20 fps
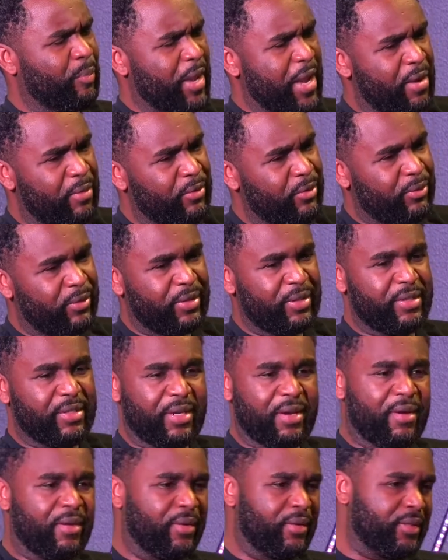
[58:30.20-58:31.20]

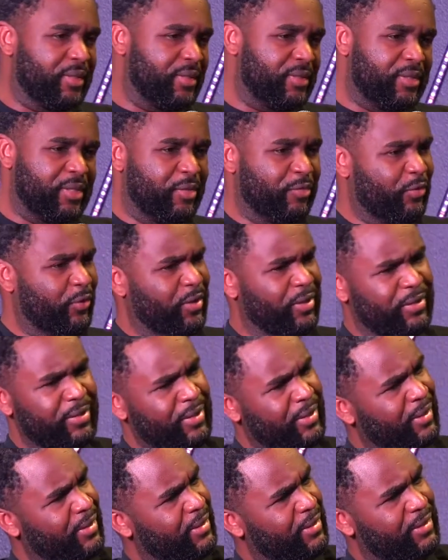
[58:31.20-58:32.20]
boundaries and all of these
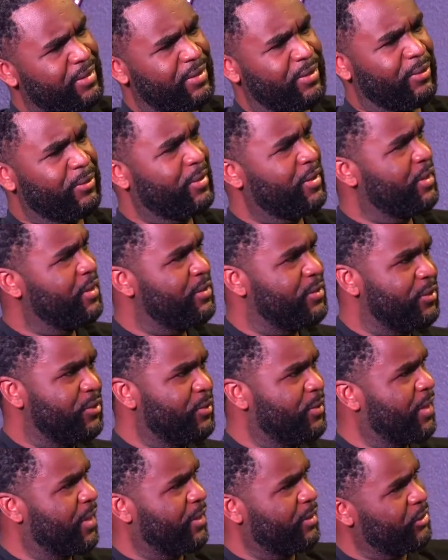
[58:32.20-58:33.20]
different, things
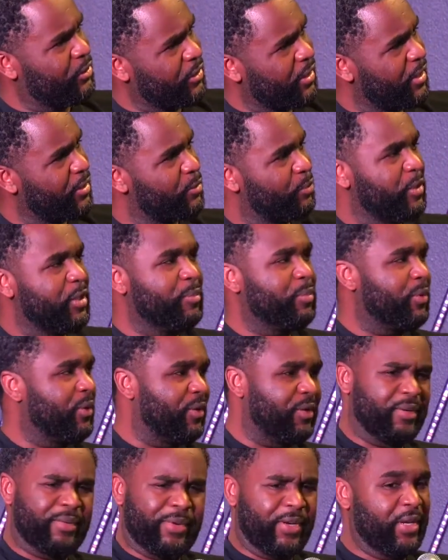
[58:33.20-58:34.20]
that you got to judge
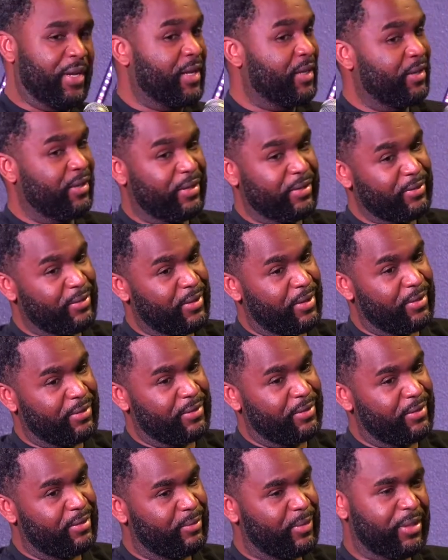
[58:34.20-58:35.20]
people on. And well, I can't
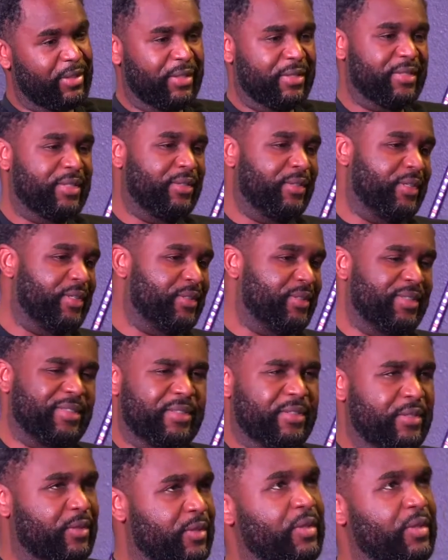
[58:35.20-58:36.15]
talk to them because they're this.